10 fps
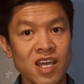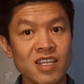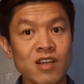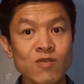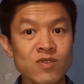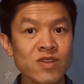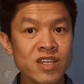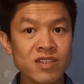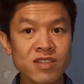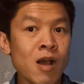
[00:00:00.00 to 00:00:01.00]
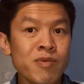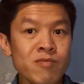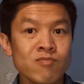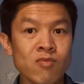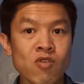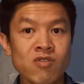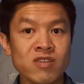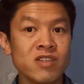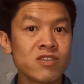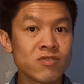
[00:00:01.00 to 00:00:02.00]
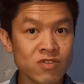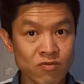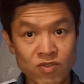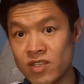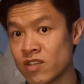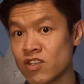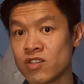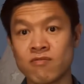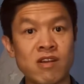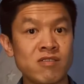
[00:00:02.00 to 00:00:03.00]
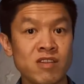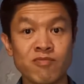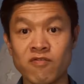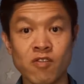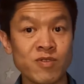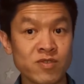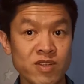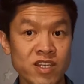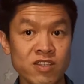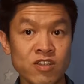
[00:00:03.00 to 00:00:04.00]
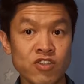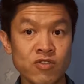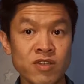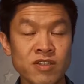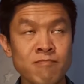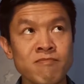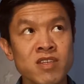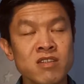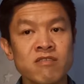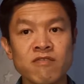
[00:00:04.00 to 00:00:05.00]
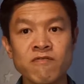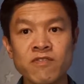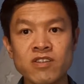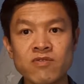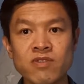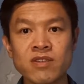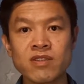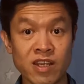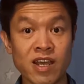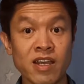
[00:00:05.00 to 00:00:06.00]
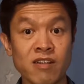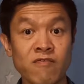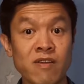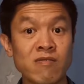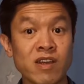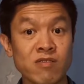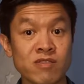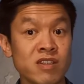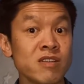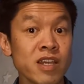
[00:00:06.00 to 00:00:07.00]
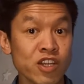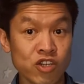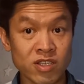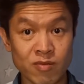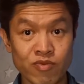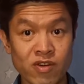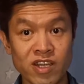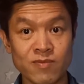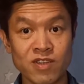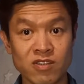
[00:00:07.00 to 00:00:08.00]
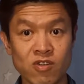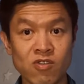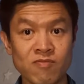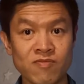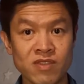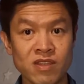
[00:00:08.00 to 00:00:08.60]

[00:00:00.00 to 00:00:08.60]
As I was reading a bit more into the research surrounding performance-related injuries, the first reason that I found out didn't actually surprise me at all.